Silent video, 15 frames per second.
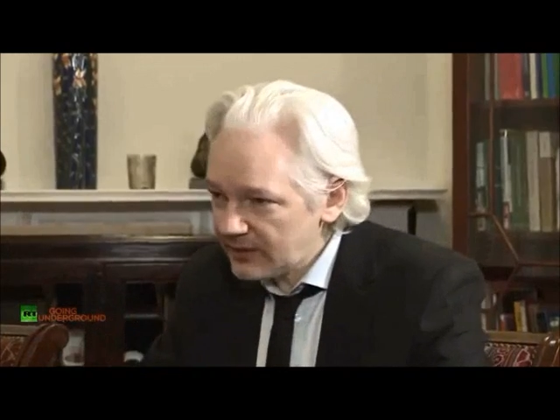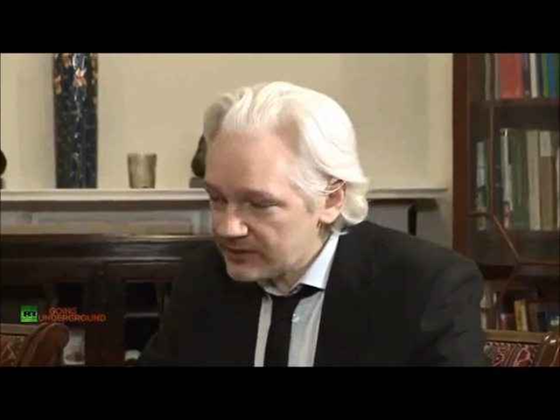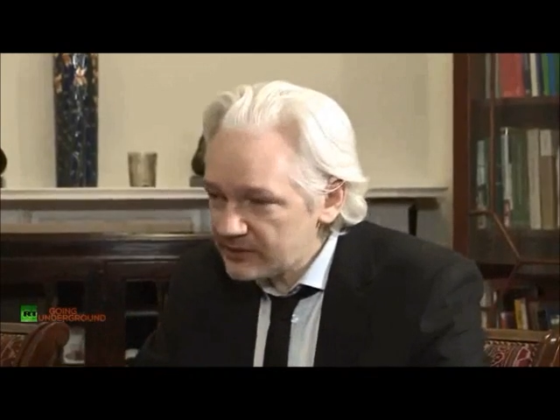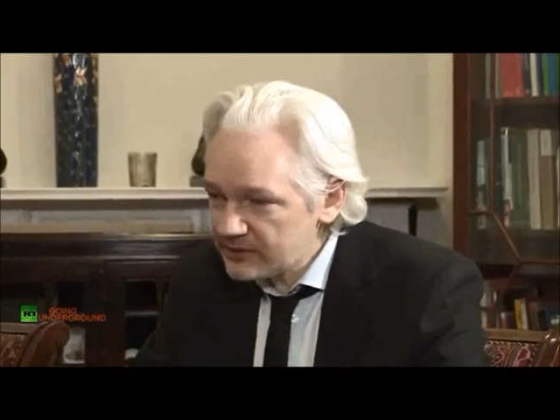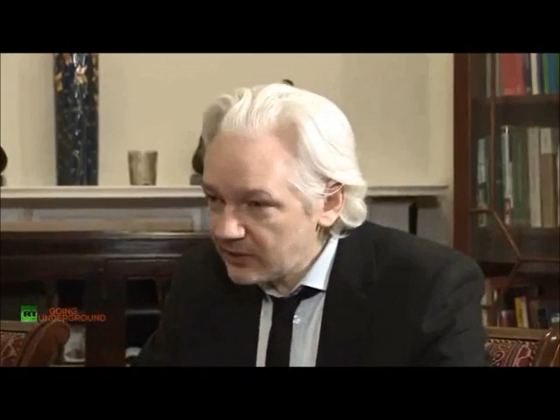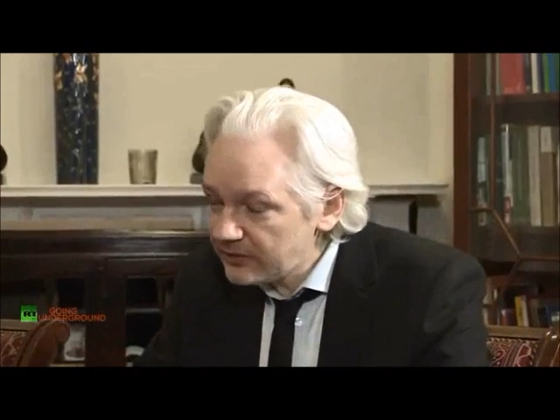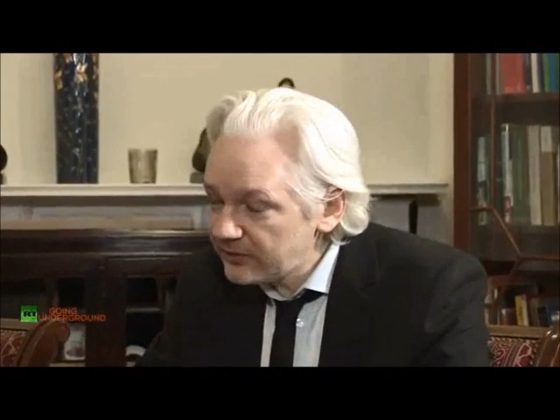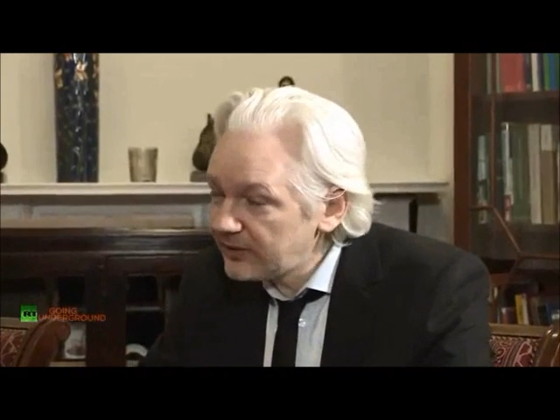
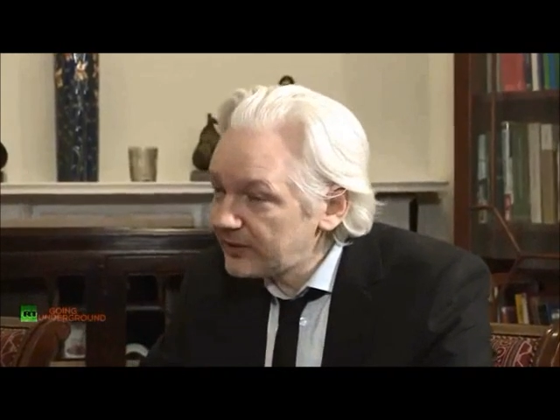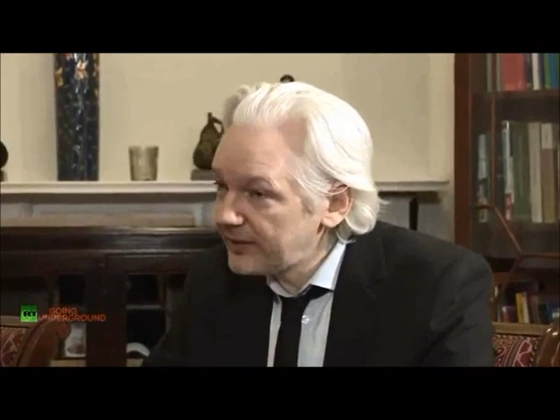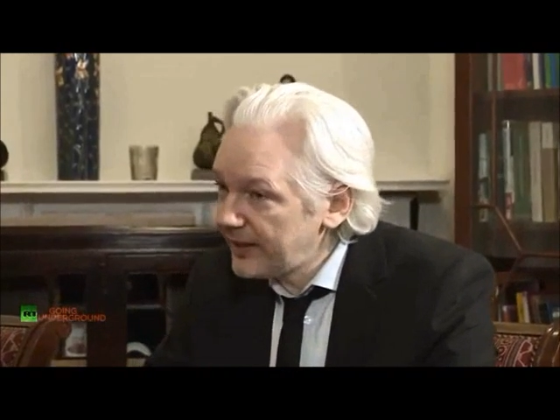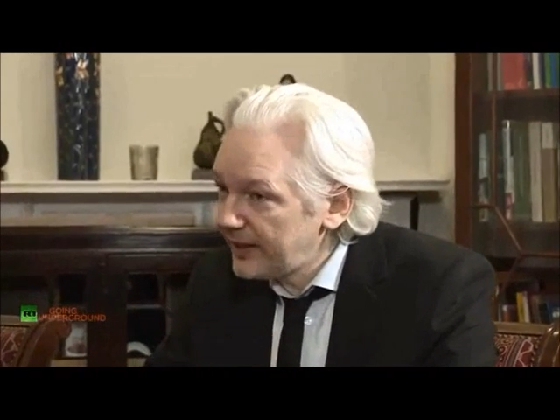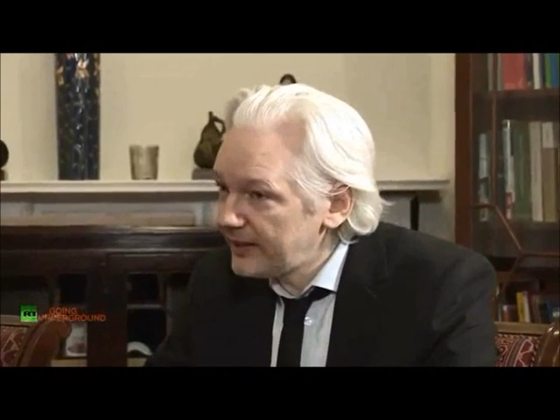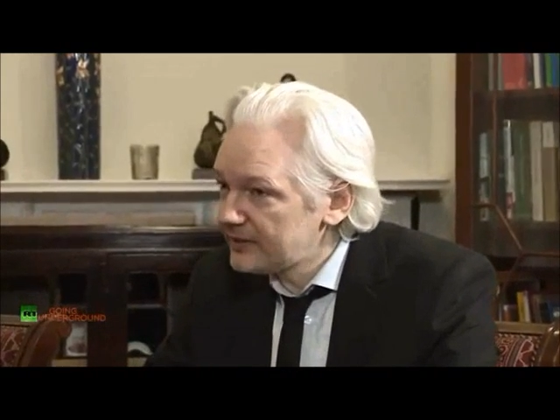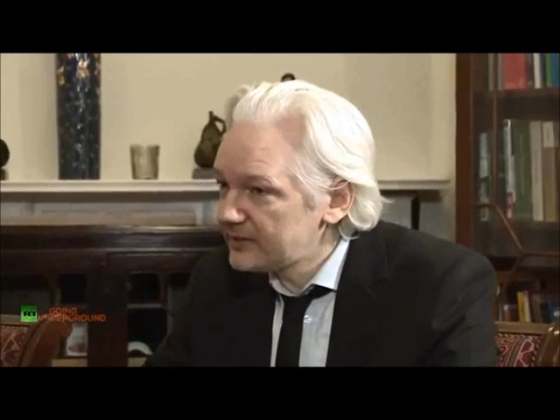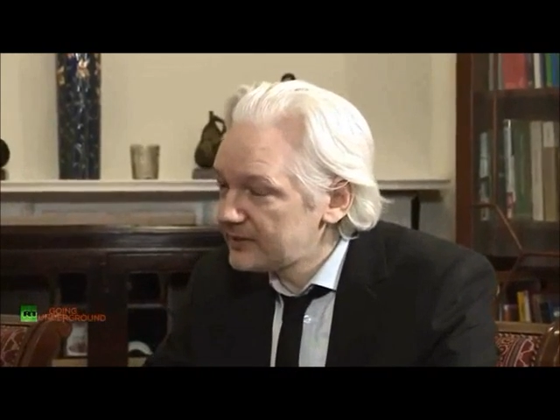That's not the
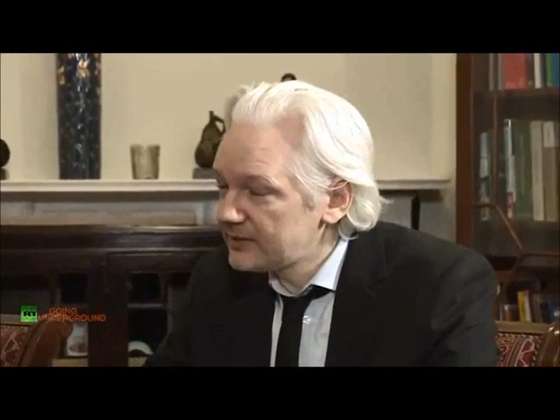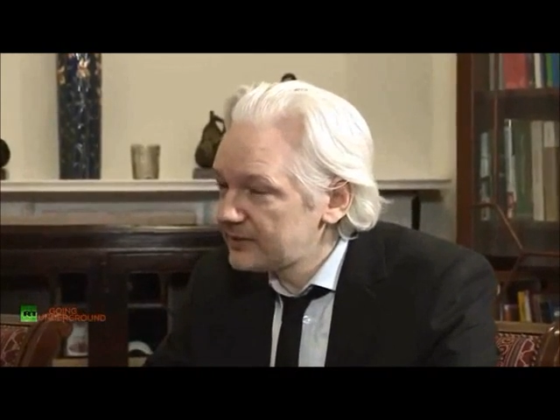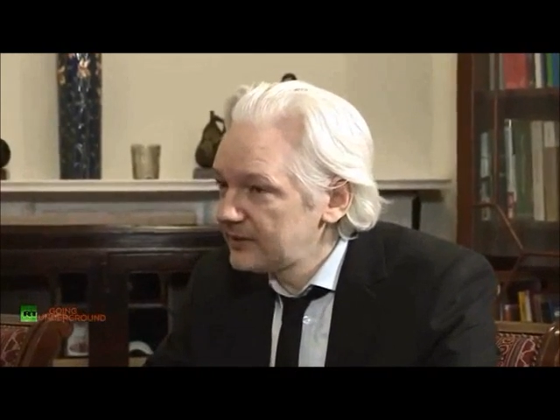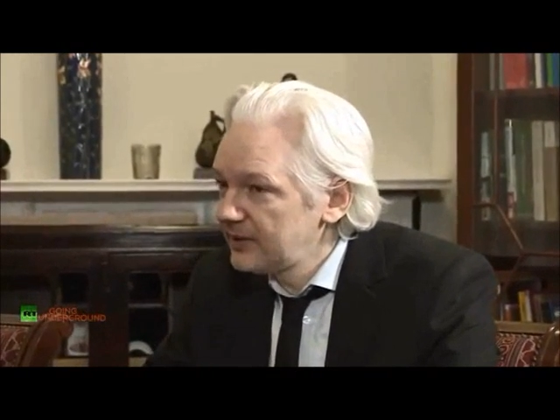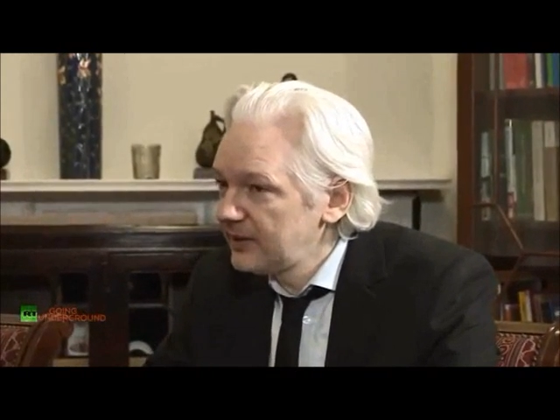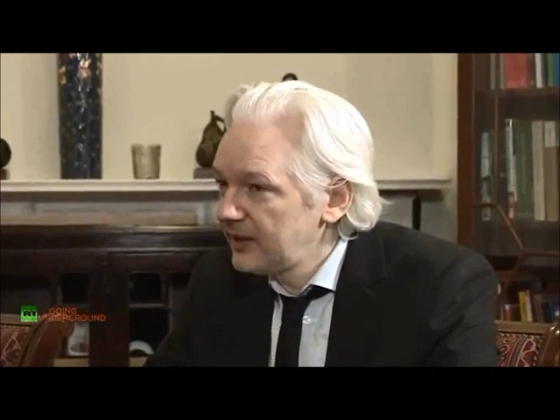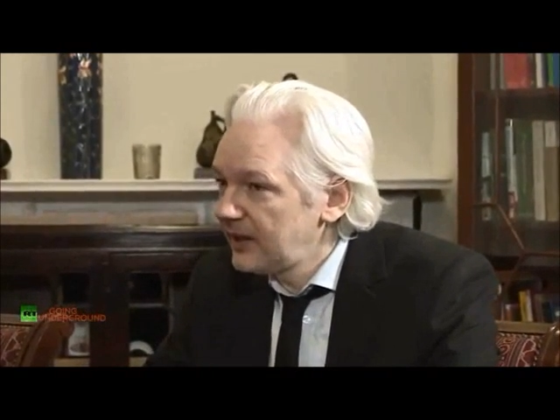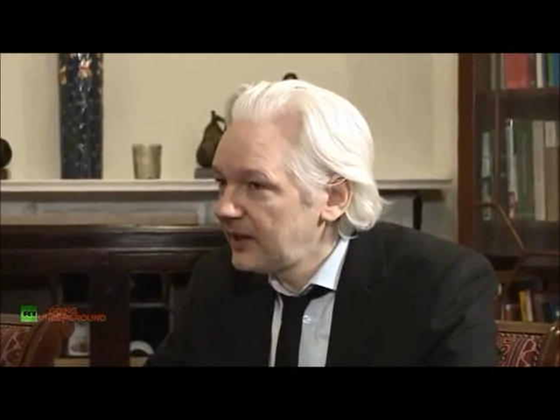case